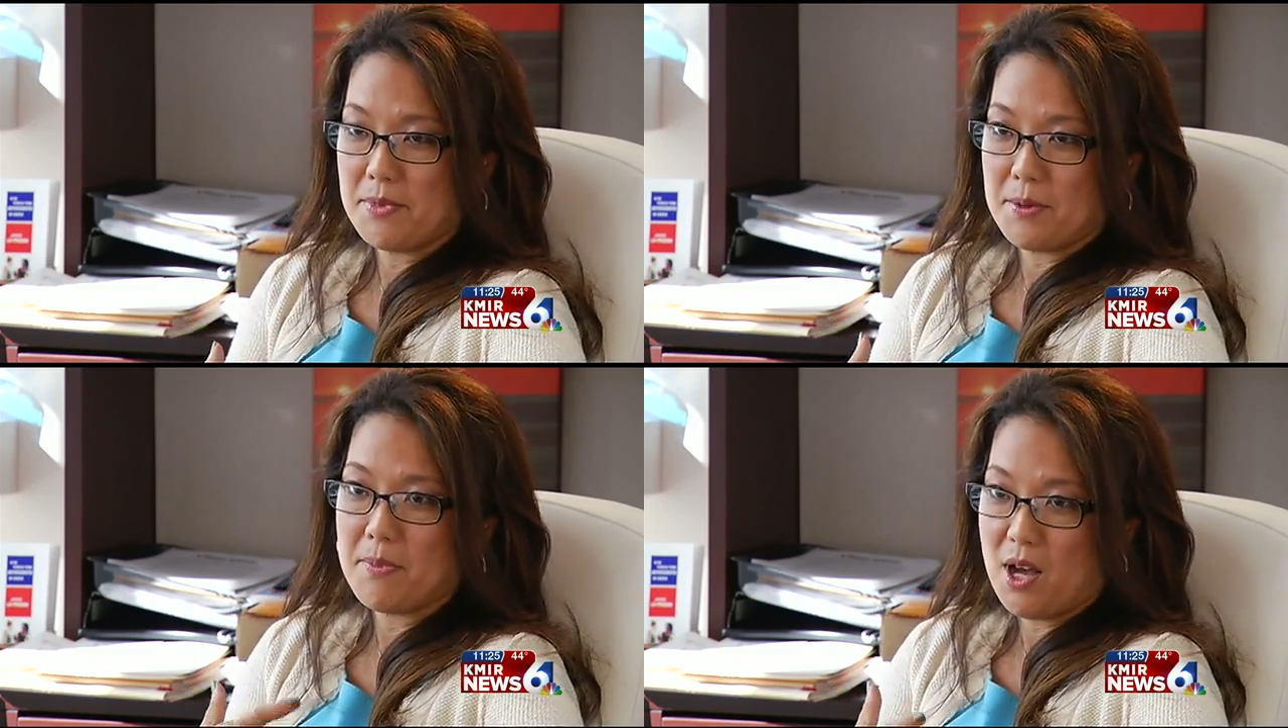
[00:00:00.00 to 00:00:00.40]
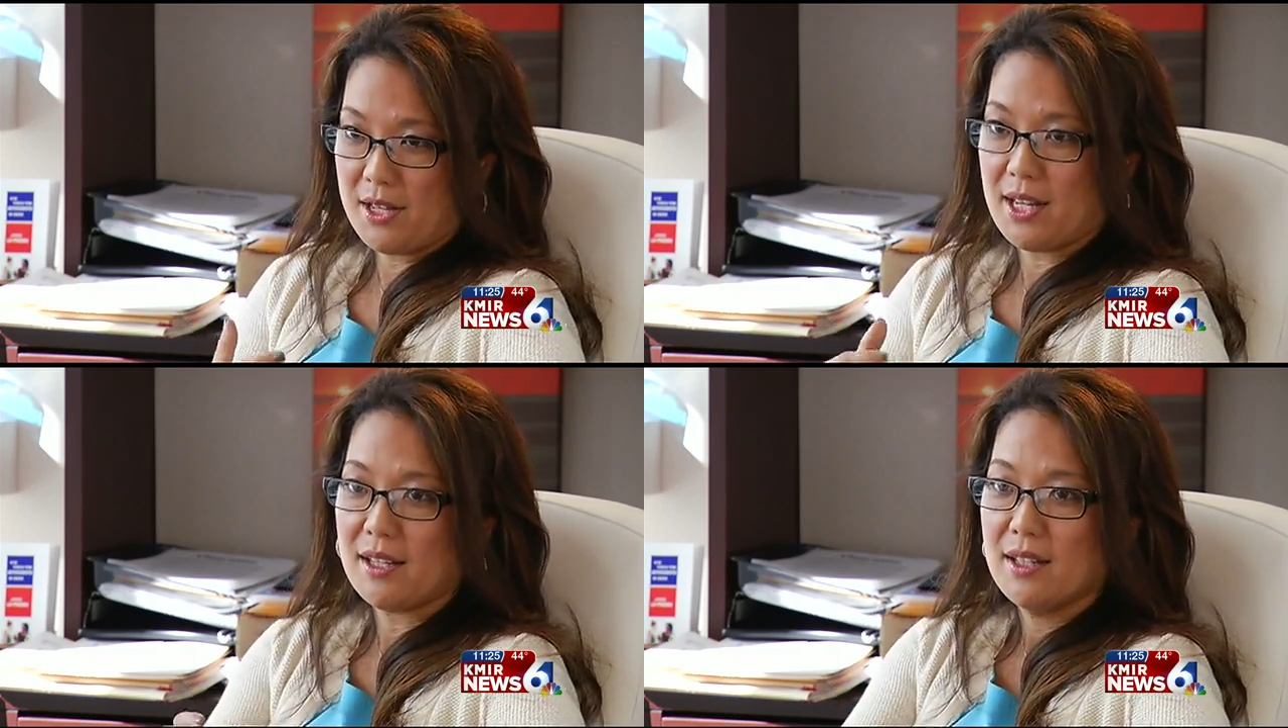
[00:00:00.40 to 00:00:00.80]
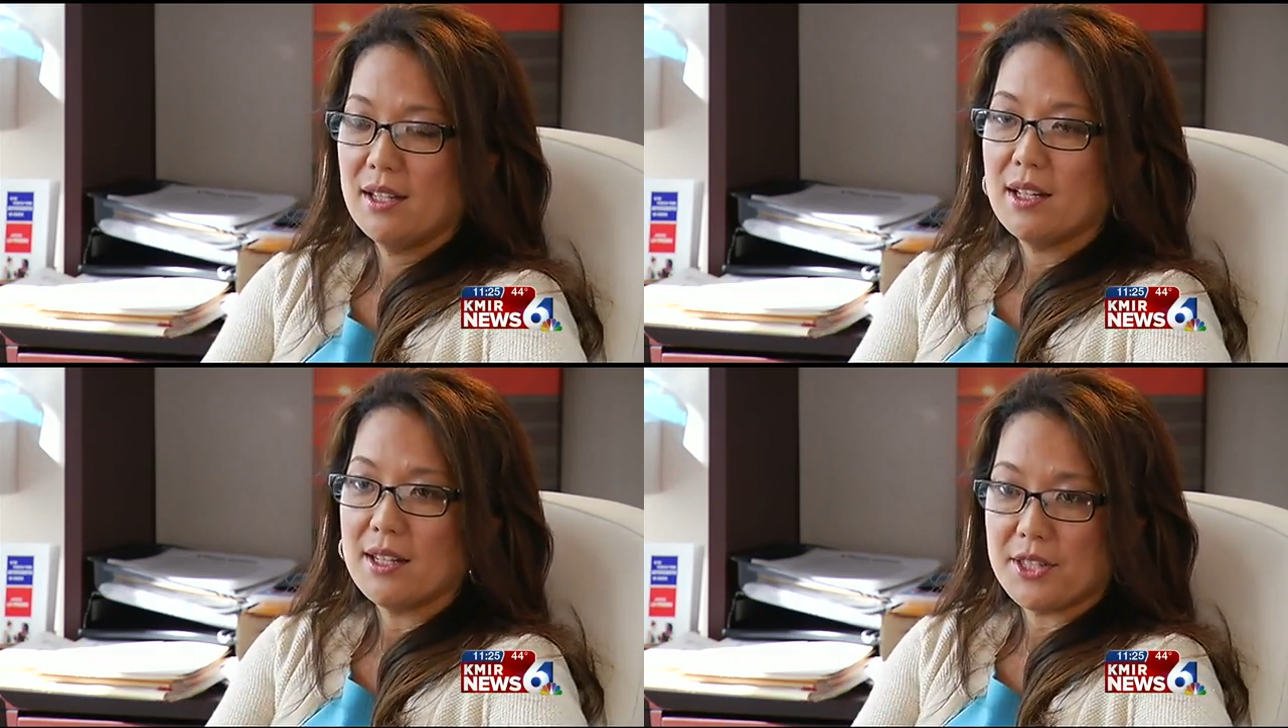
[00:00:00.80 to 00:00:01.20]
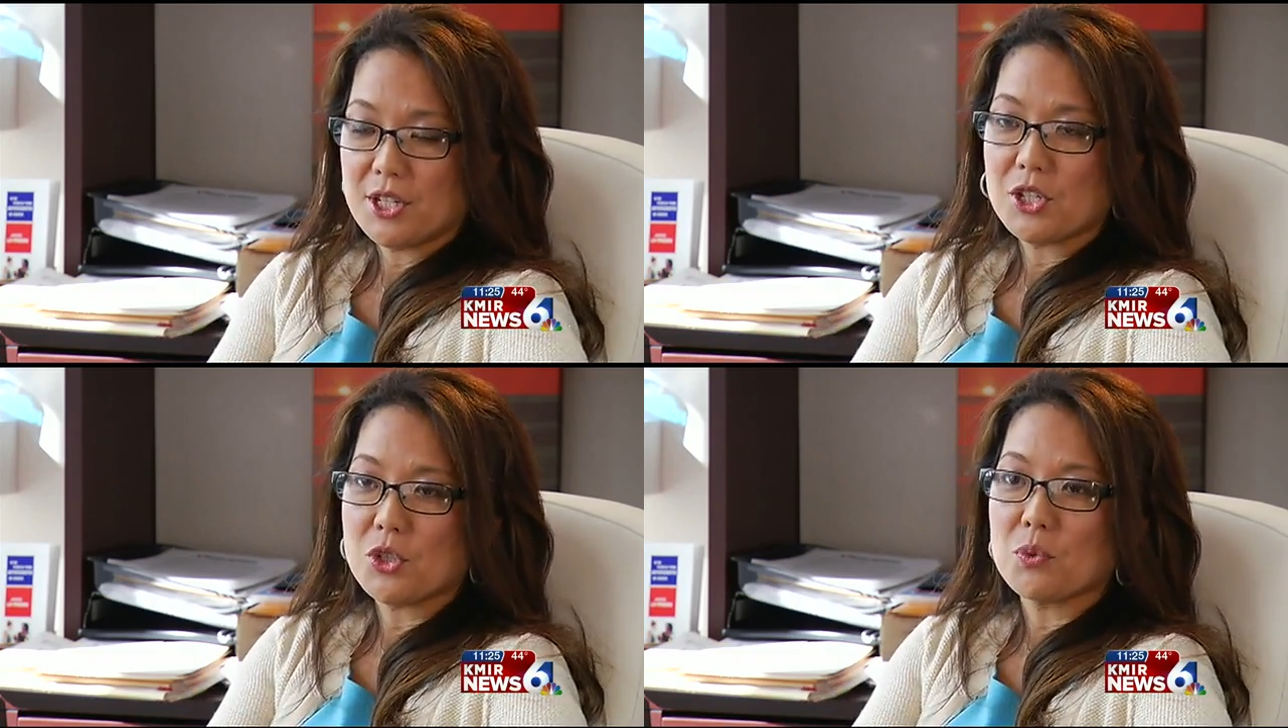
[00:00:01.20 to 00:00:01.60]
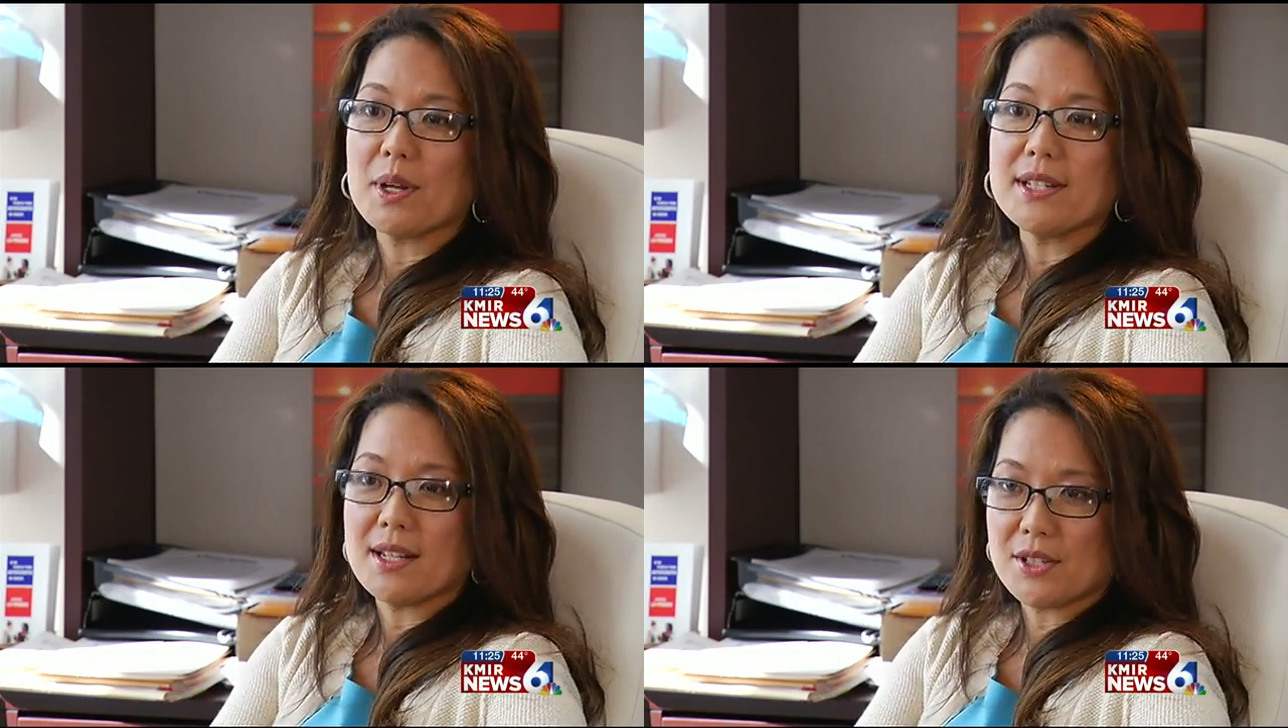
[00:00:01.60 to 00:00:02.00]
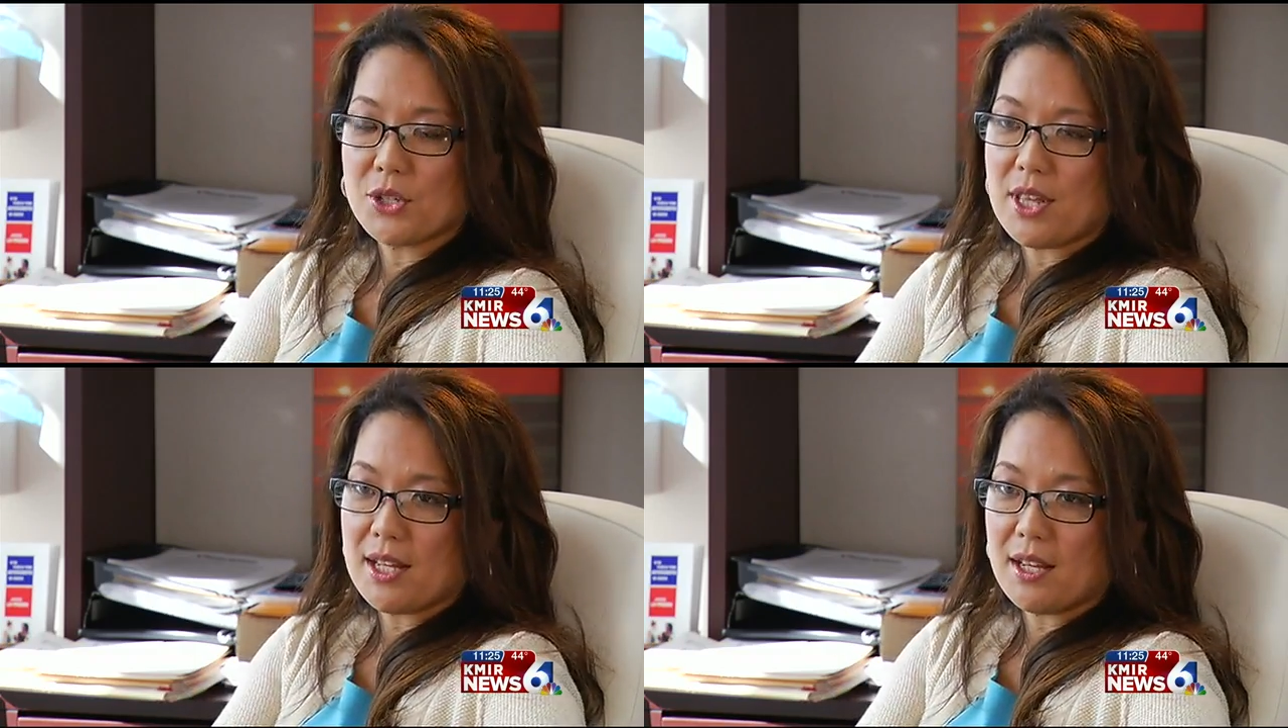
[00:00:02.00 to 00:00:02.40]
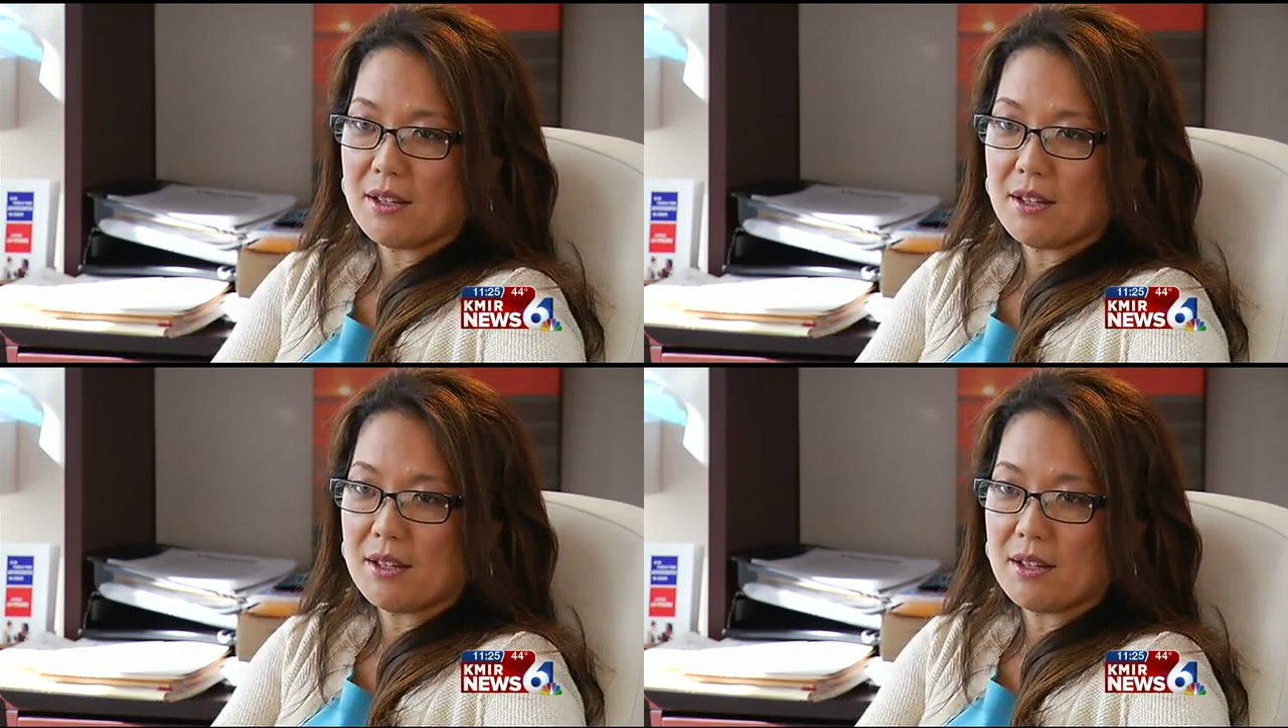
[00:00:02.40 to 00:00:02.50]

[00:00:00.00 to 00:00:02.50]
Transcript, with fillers: the body, uh, the tissue right next to that